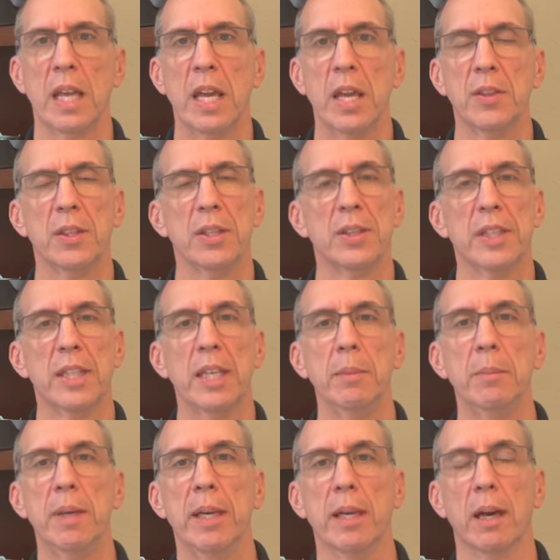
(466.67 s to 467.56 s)
The
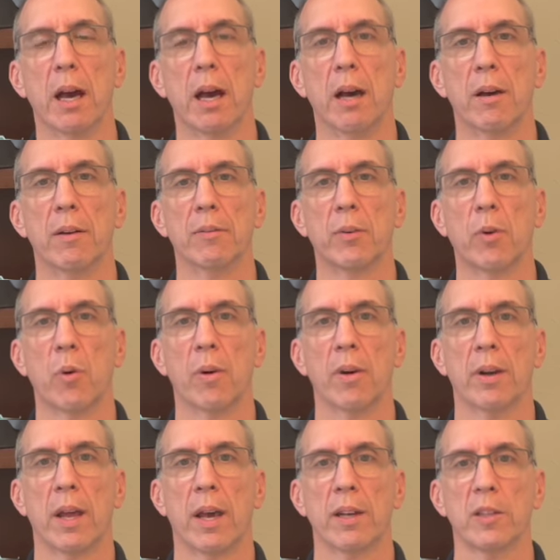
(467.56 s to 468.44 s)
theming of
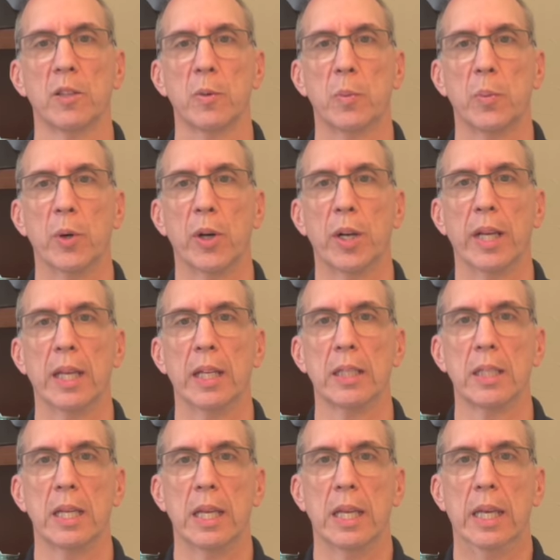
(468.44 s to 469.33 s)
Coronado
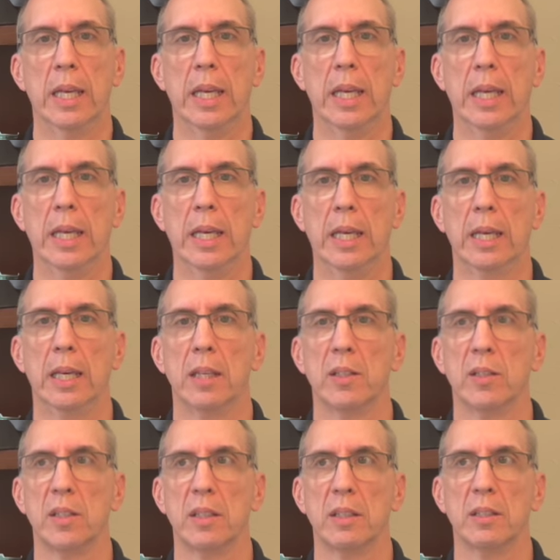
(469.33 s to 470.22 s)
Springs
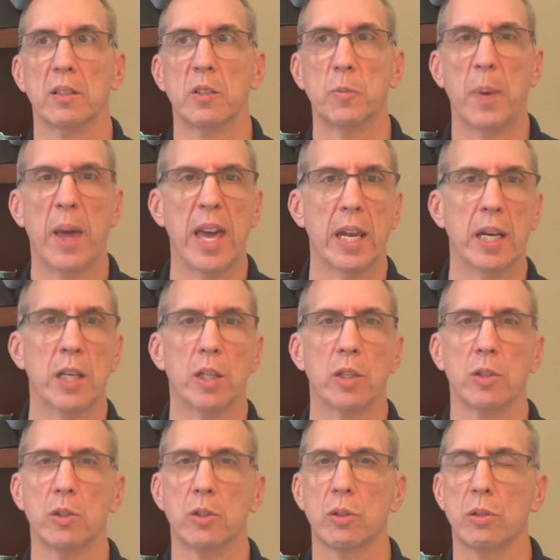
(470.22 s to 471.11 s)
is
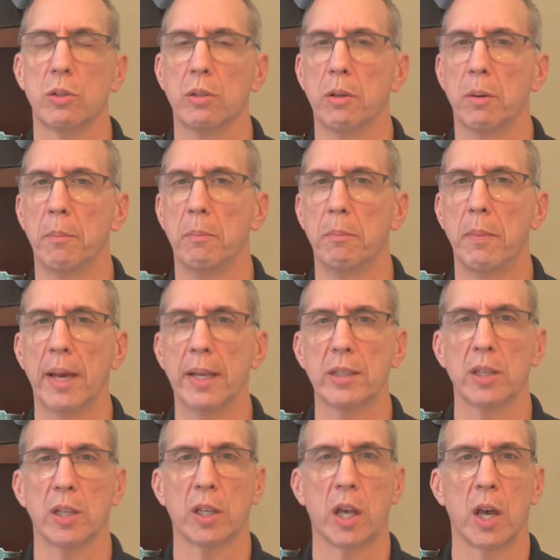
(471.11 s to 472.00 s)
Spanish,
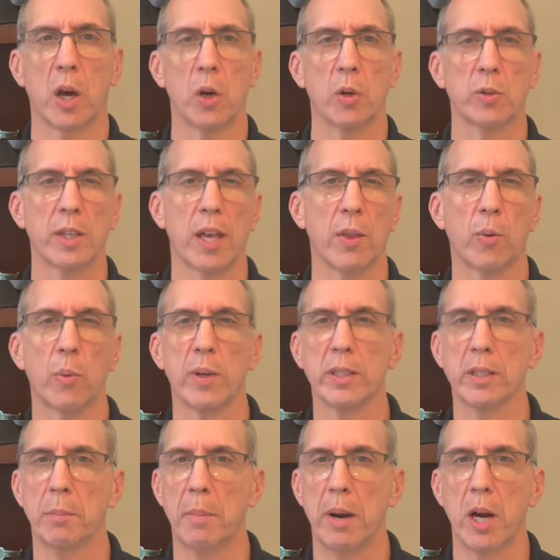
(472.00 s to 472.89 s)
Mexico,
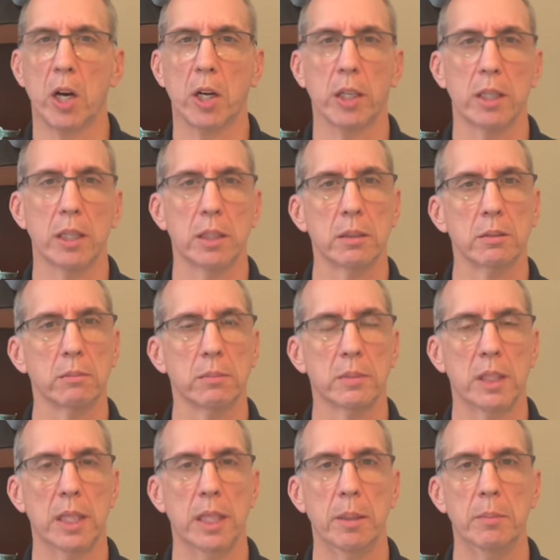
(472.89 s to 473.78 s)
Southwest American
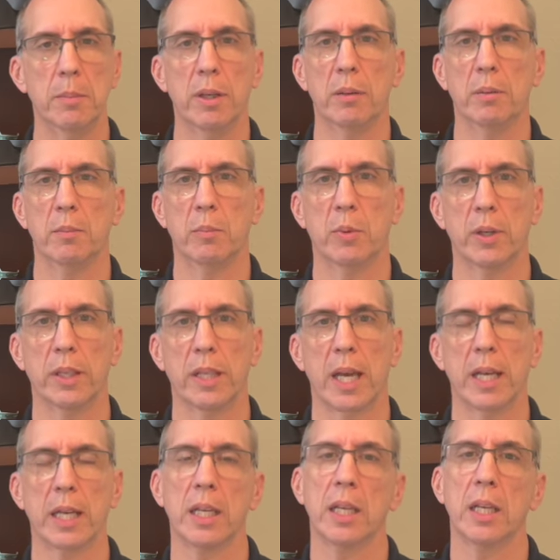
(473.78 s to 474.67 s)
theme. Bring
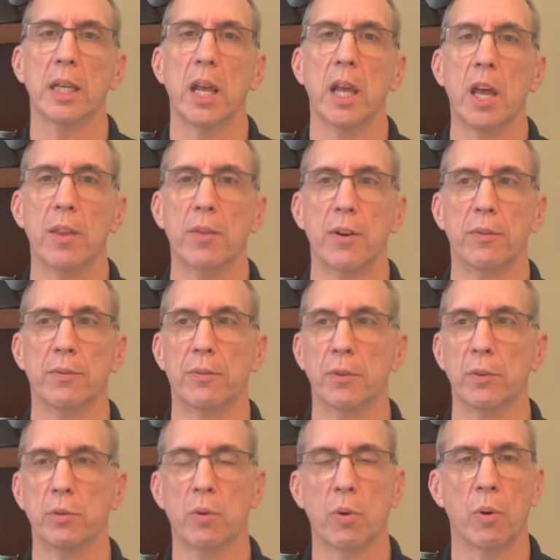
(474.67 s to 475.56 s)
that in. Their
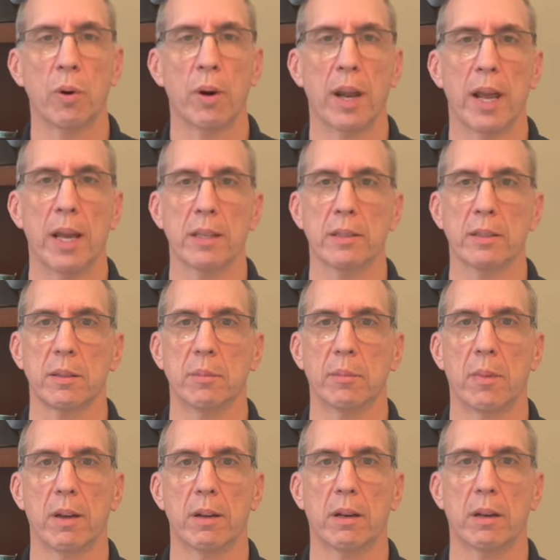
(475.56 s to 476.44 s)
food court has
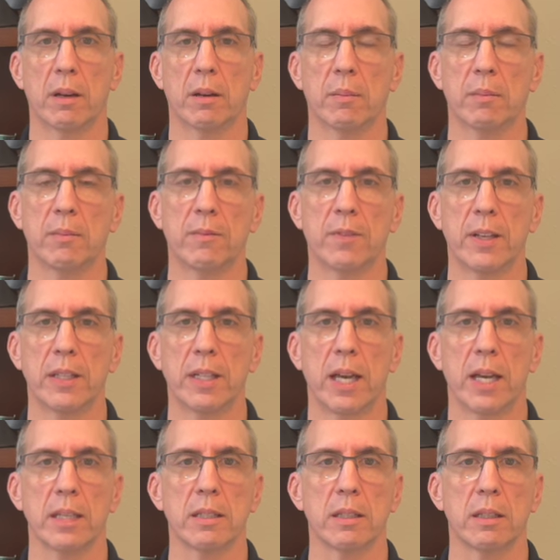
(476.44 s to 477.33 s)
some
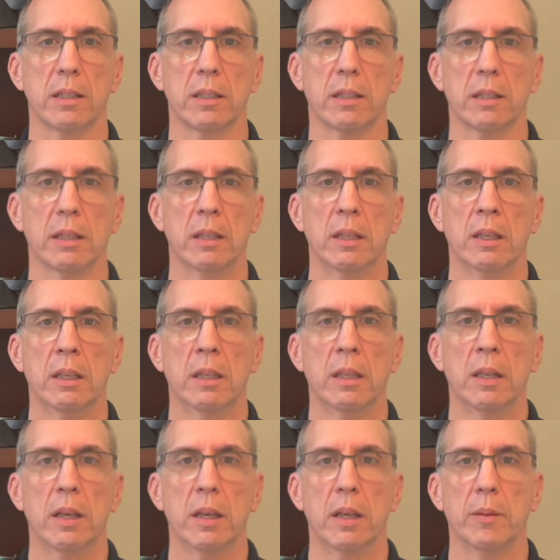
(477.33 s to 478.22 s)
fantastic
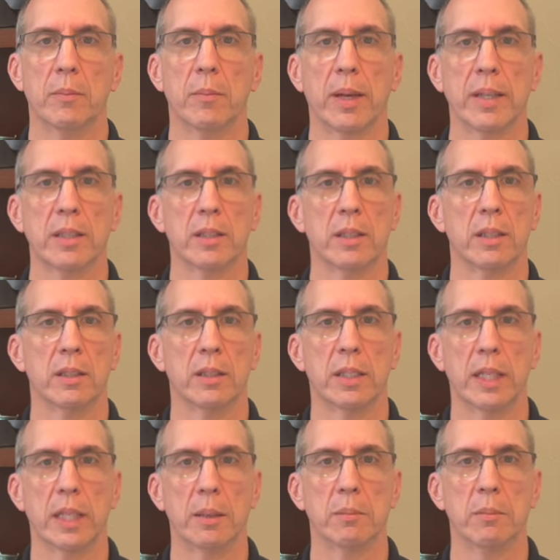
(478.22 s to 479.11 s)
Mexican
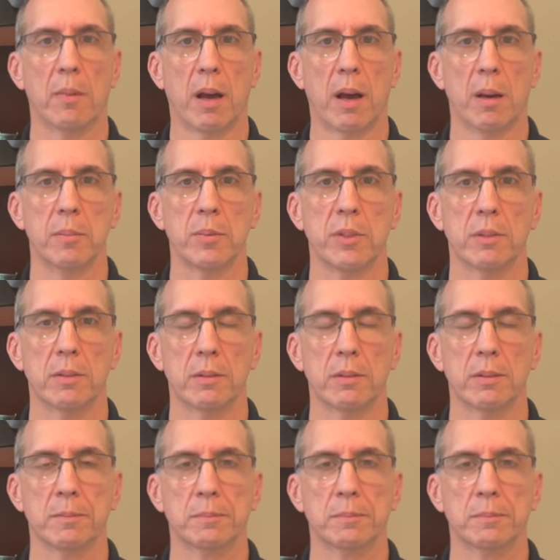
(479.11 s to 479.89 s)
theme options.